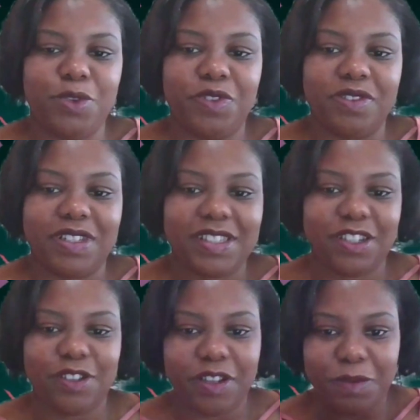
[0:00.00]
I see you
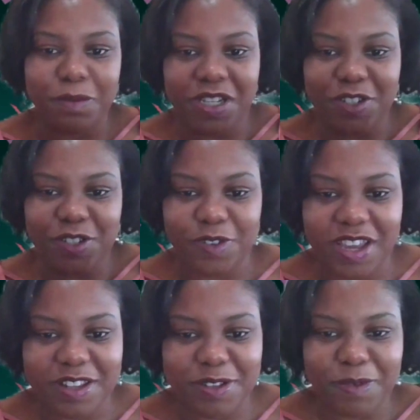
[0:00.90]
love the beach, so hence
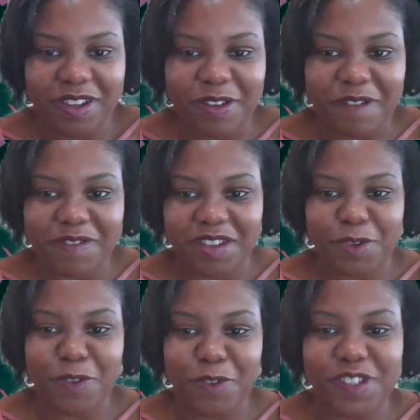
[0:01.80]
why you have that
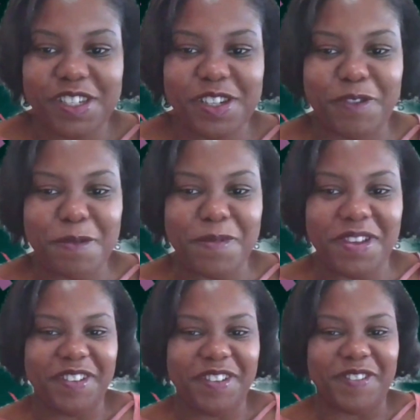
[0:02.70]
beautiful scenery behind you.